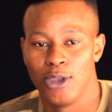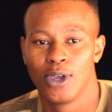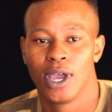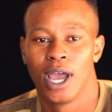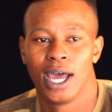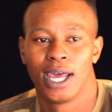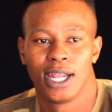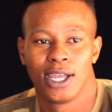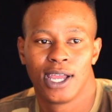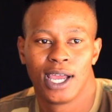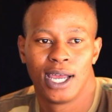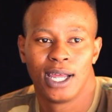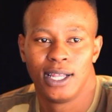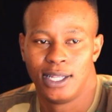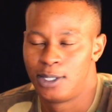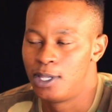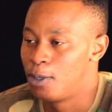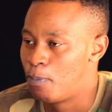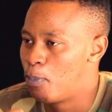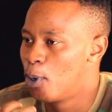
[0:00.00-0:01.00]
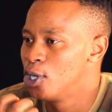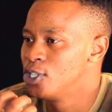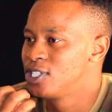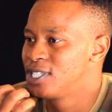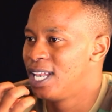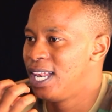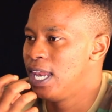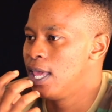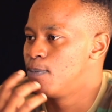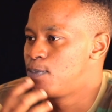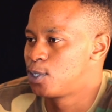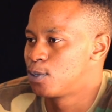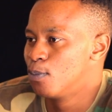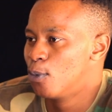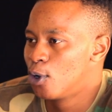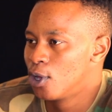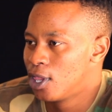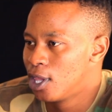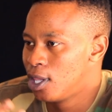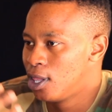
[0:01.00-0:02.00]
No, you got it. You got it. It burns the
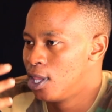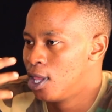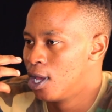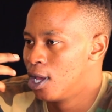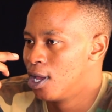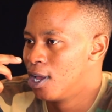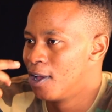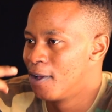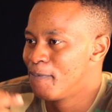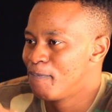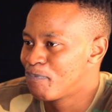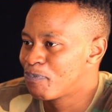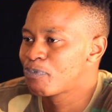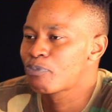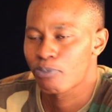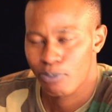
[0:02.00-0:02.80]
lips more than. Uh,